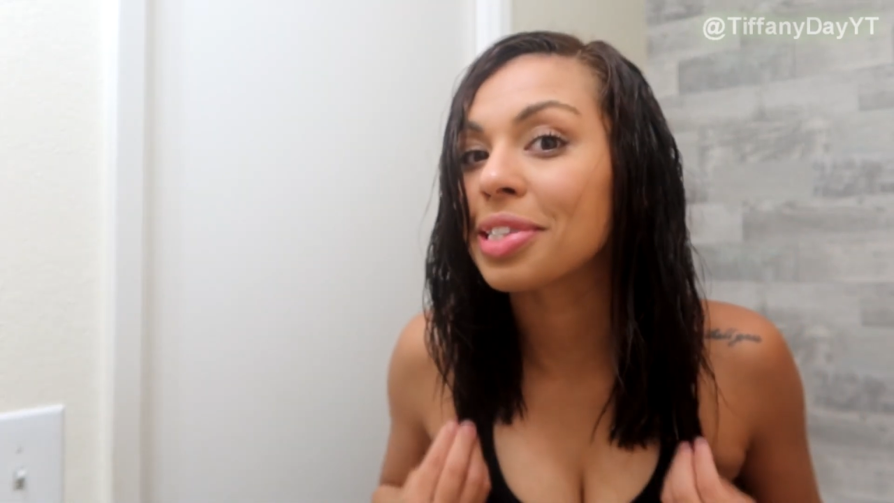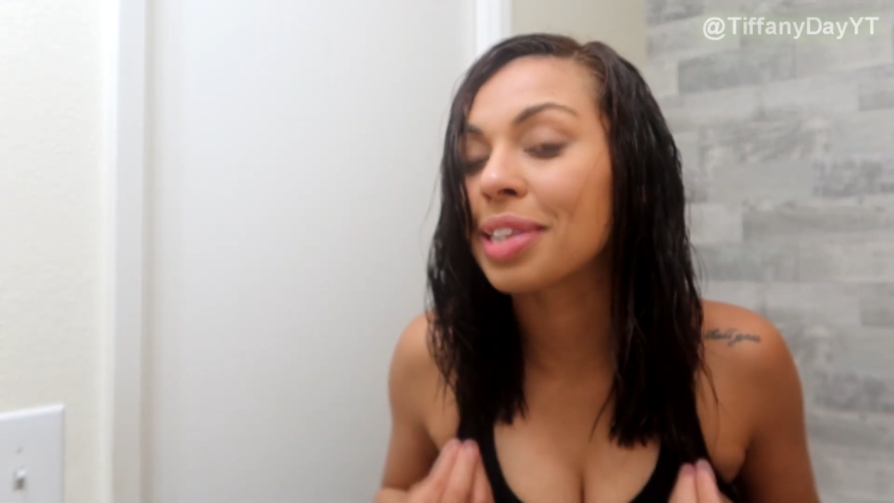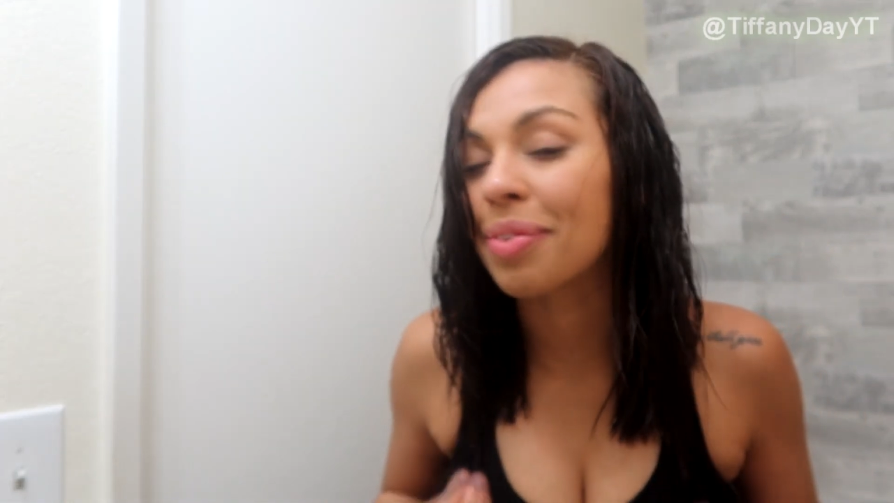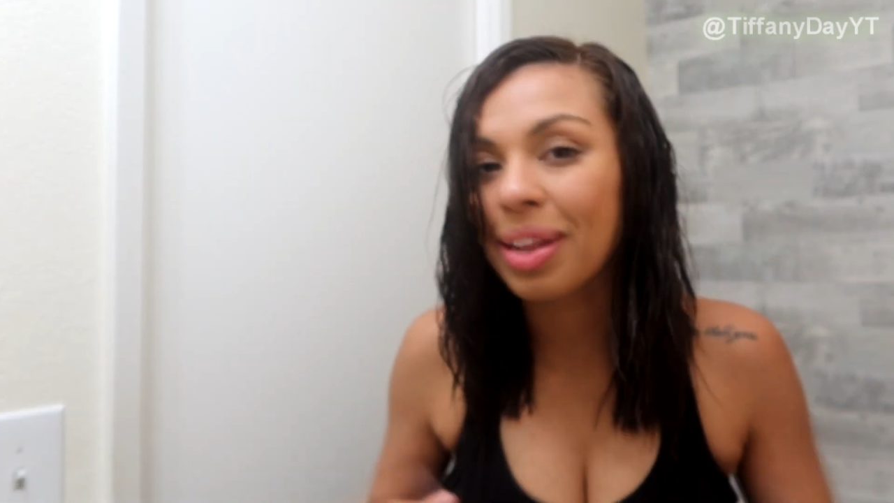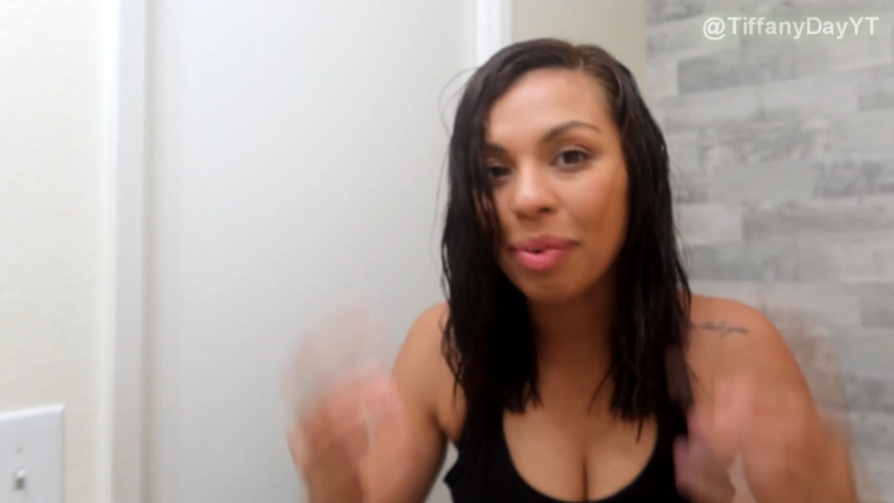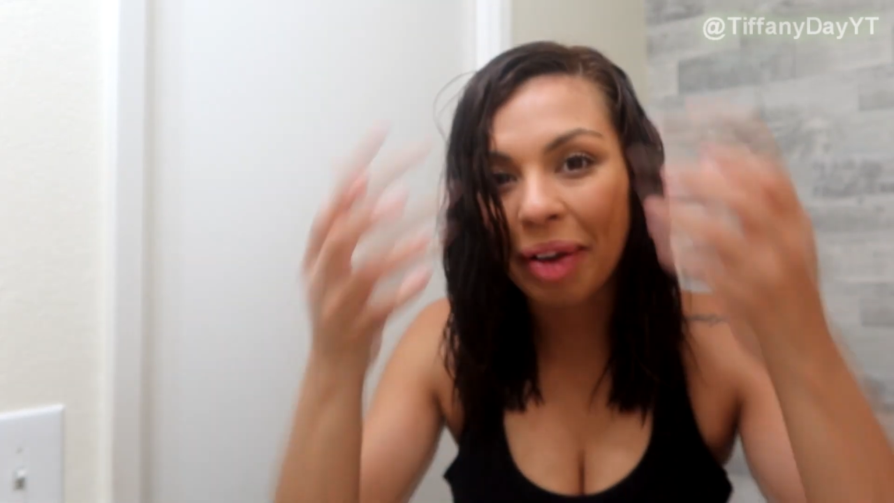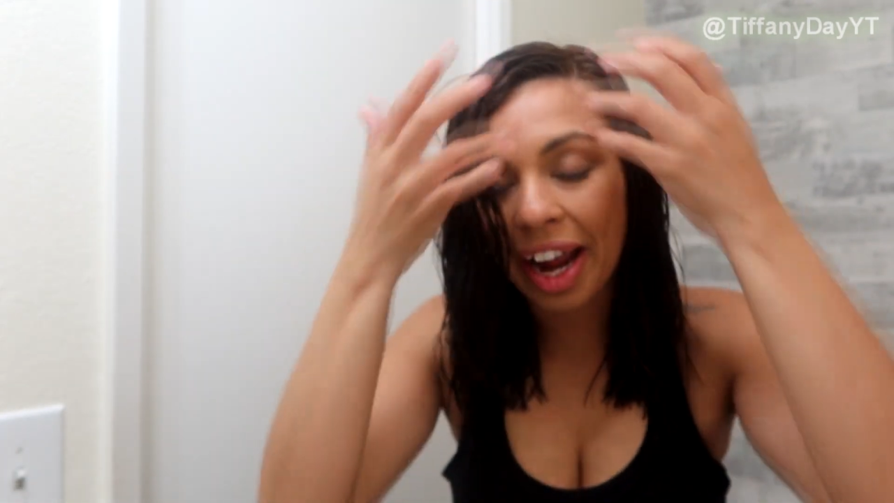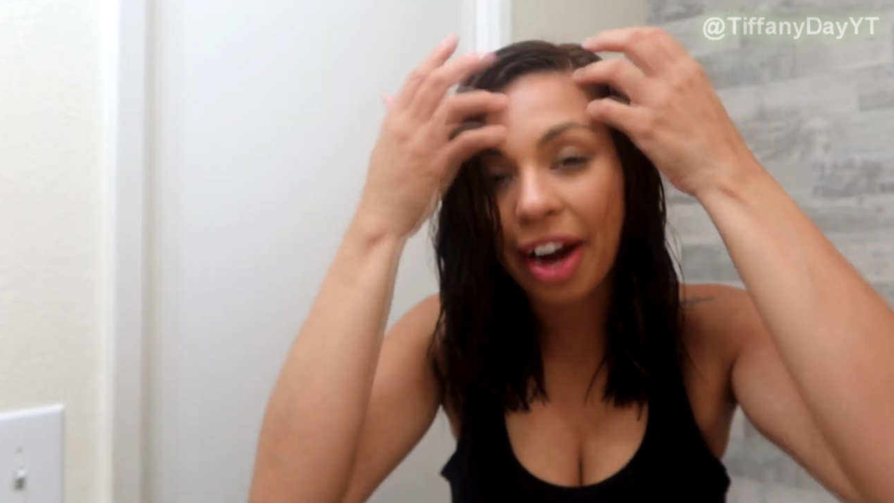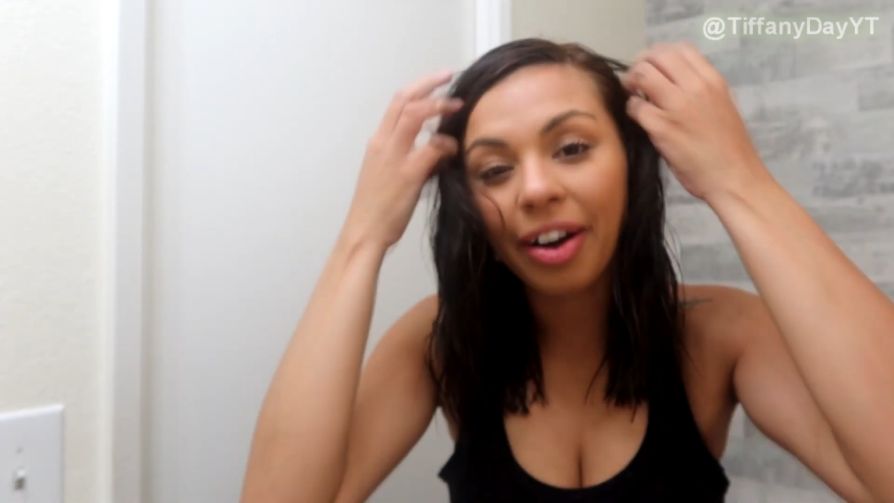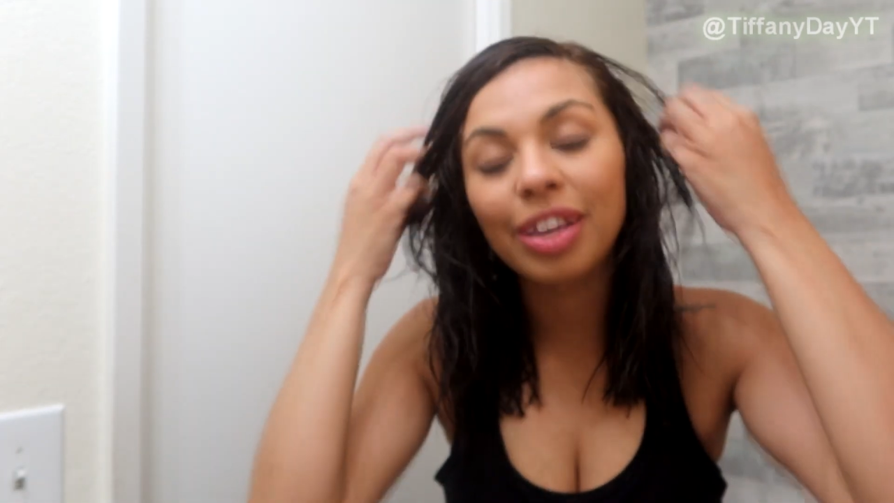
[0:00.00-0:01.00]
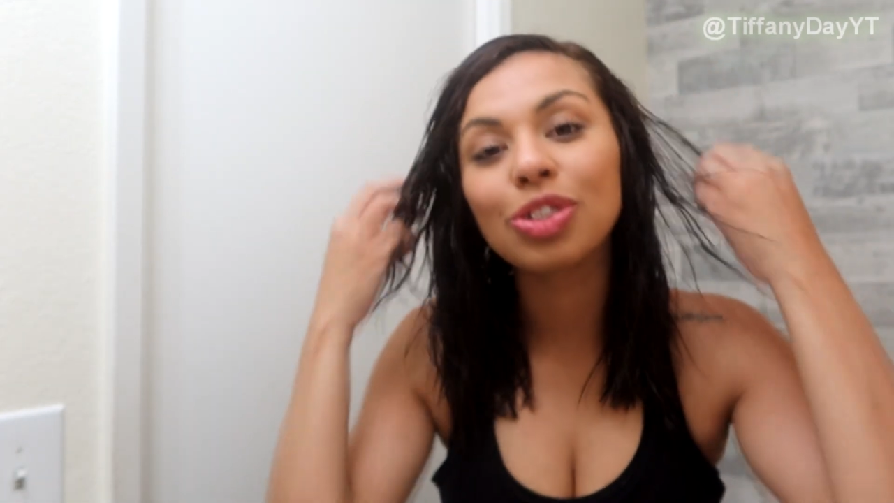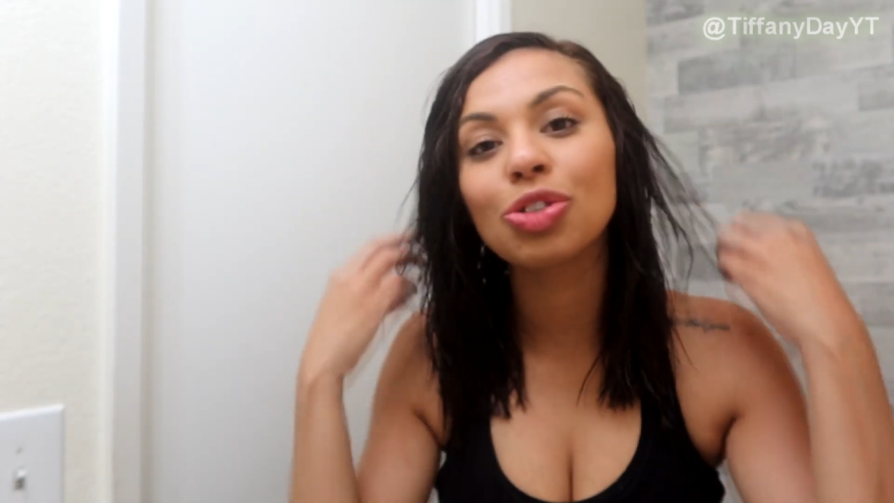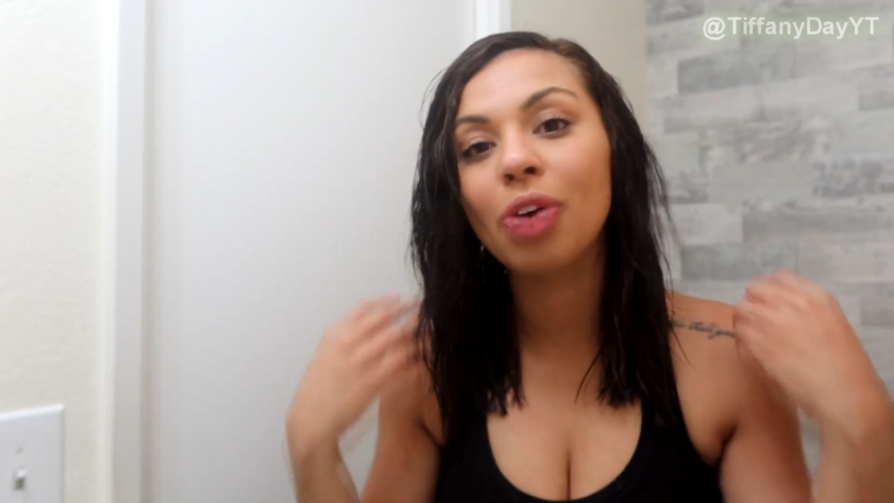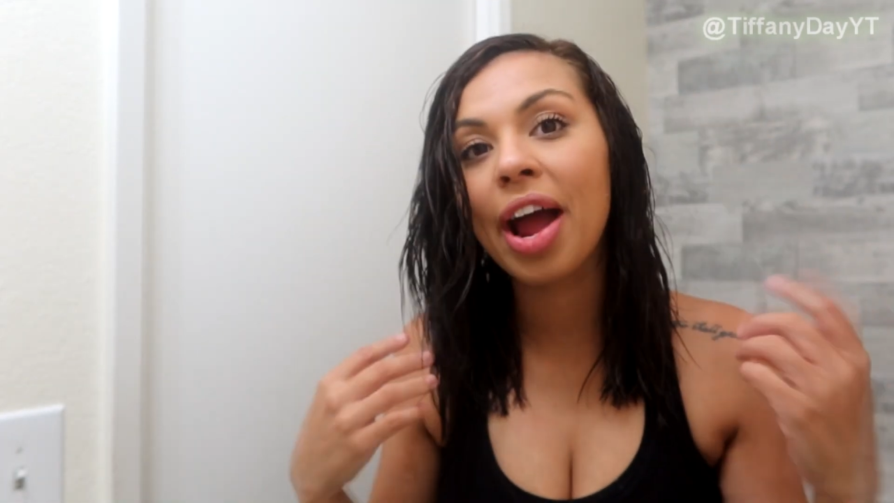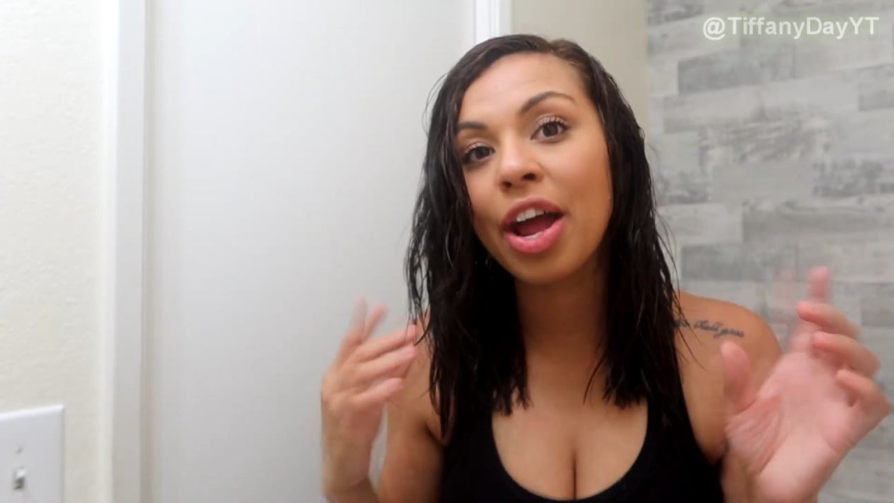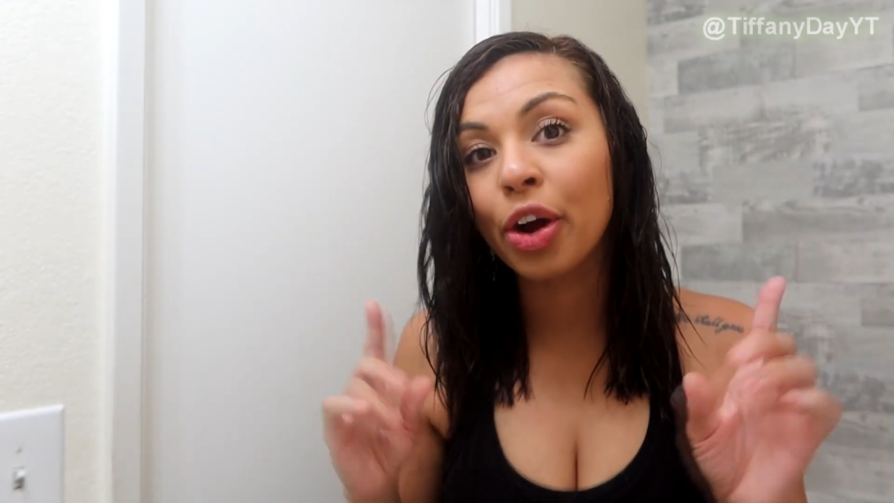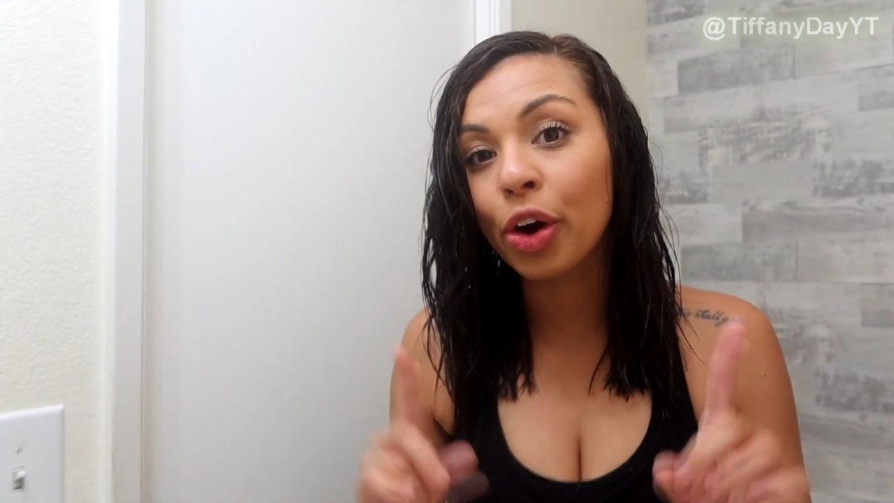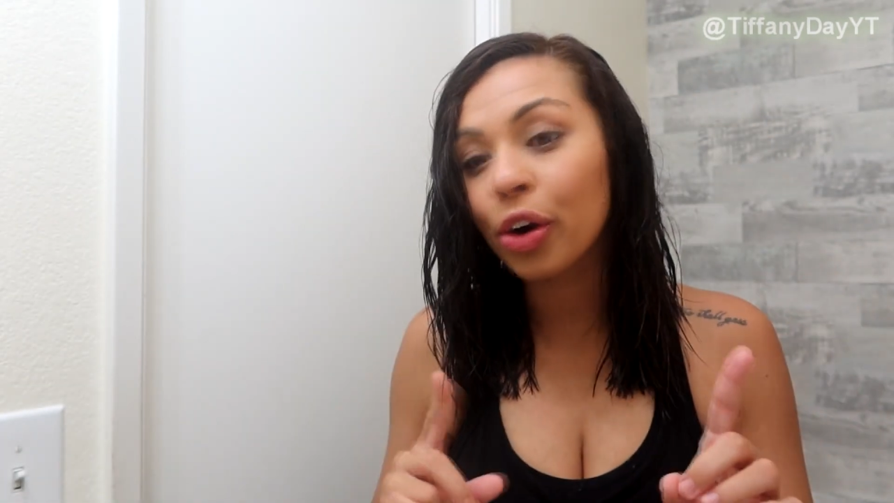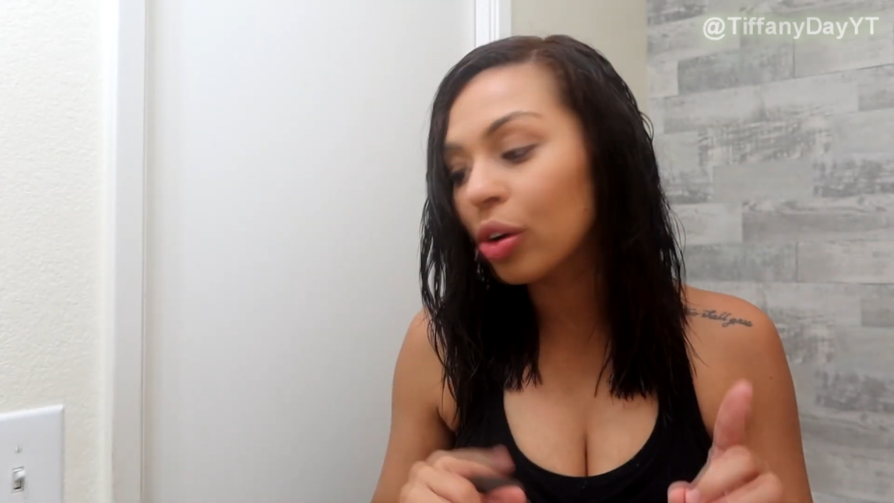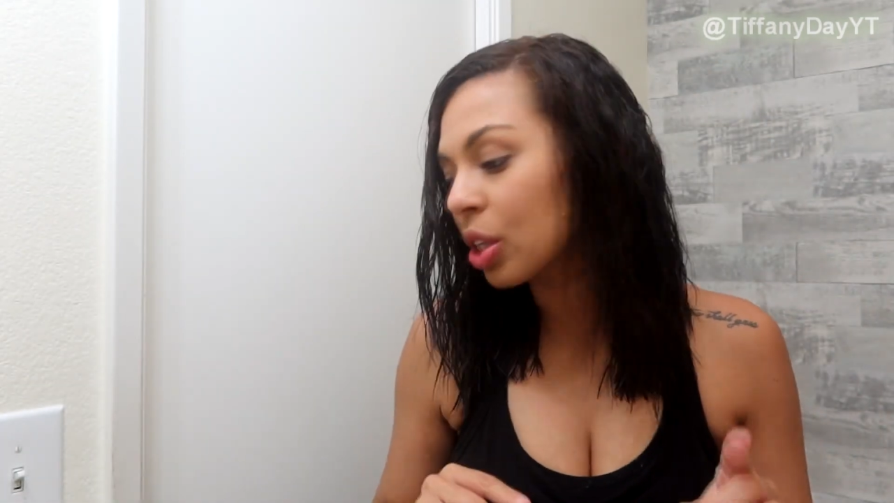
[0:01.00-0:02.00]
the same thing when my hair is dry and
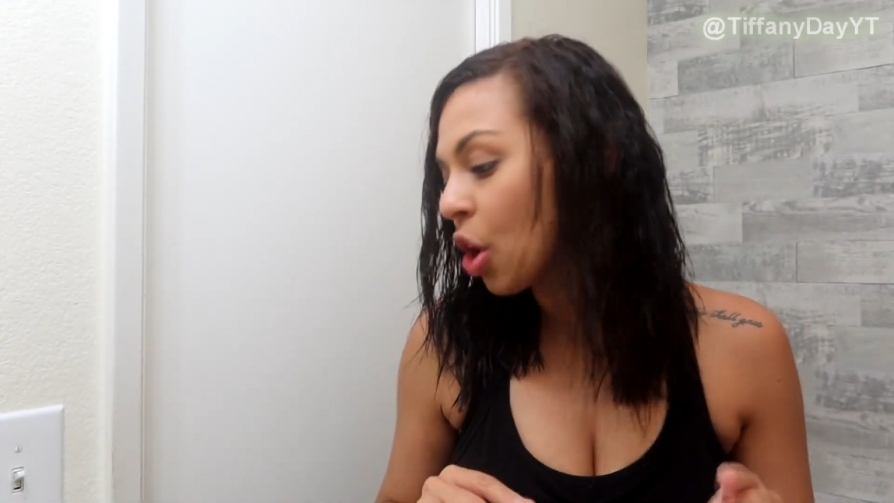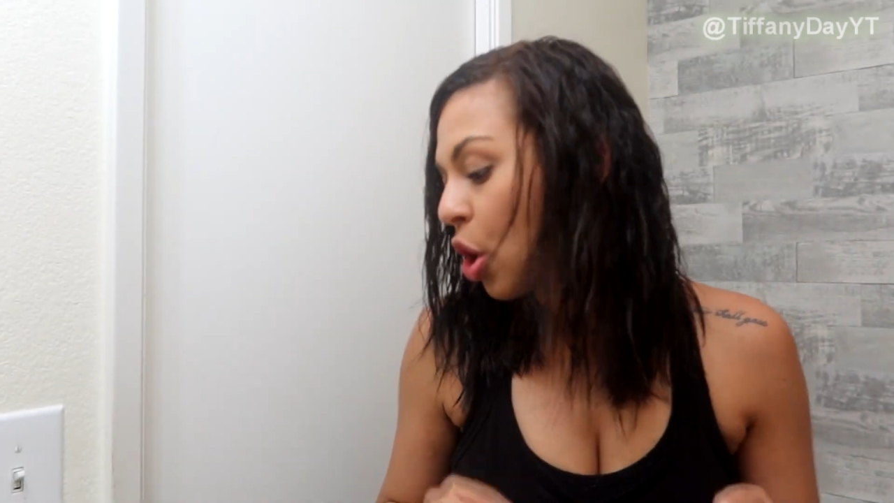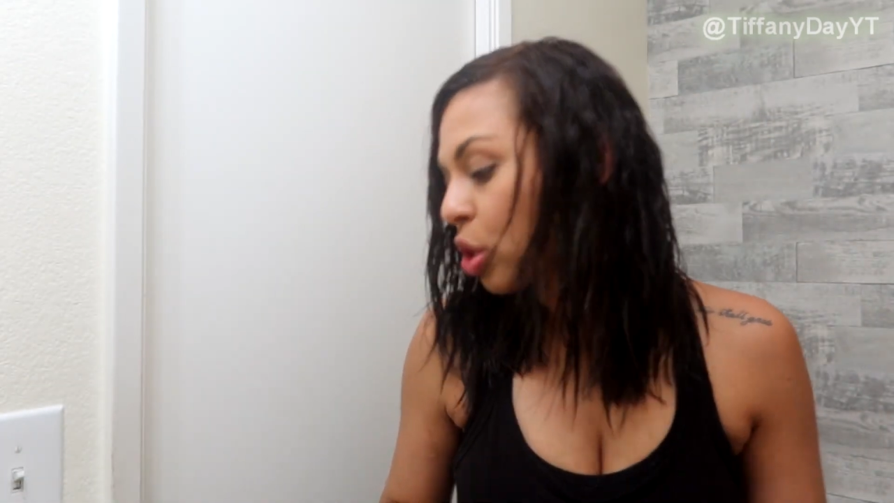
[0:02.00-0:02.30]
curled.